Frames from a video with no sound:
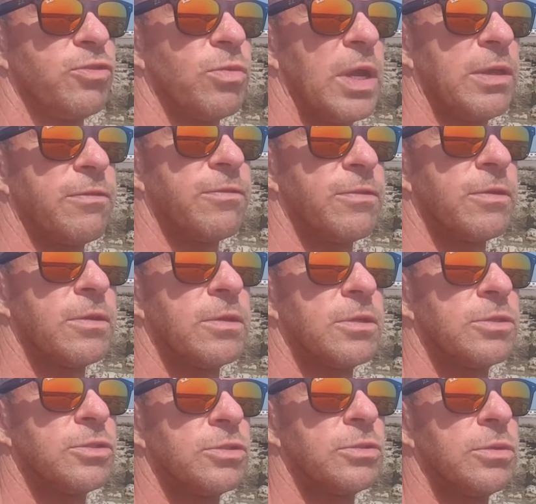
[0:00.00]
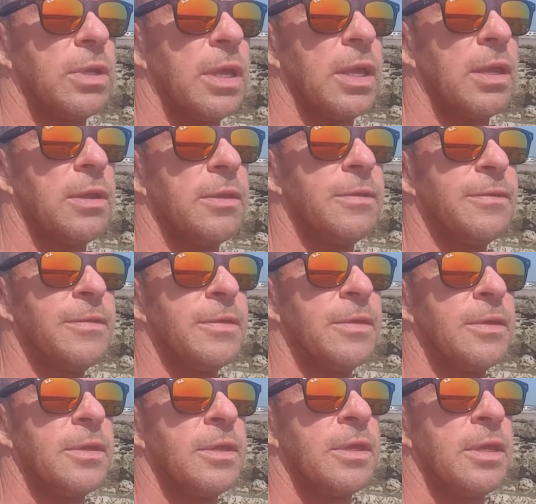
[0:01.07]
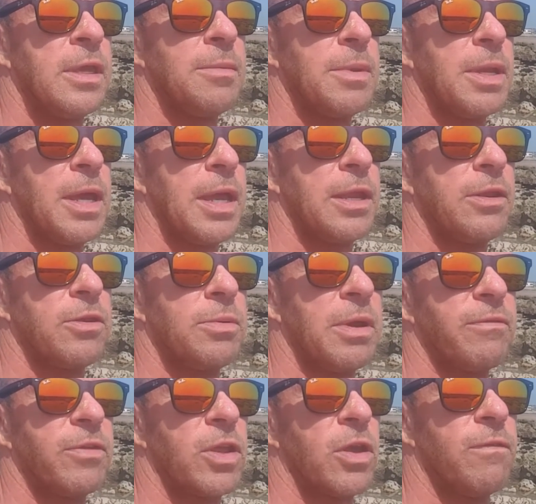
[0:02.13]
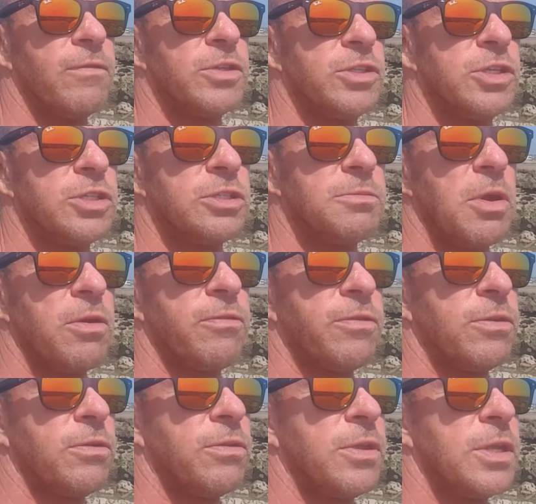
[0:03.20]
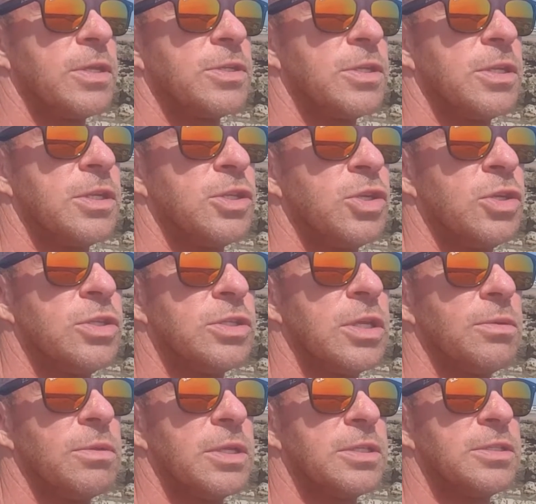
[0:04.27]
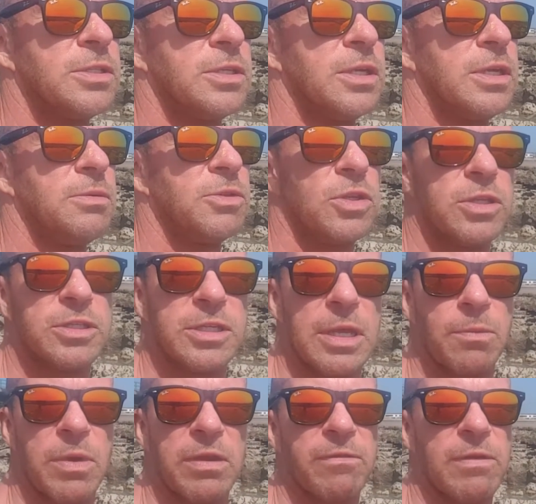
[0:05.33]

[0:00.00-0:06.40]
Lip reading: his wife, so him and I ended up having a conversation about a few things, and it turns out that he was on the same